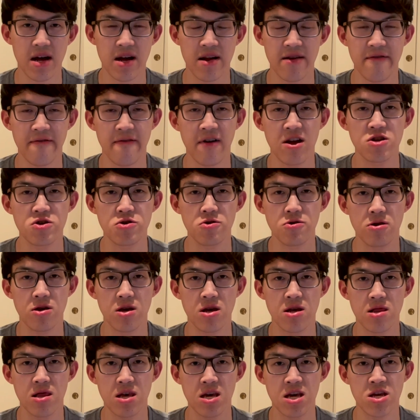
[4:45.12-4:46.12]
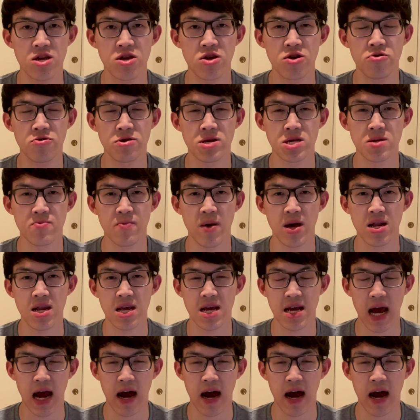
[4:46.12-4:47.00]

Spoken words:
could eventually lead you to spending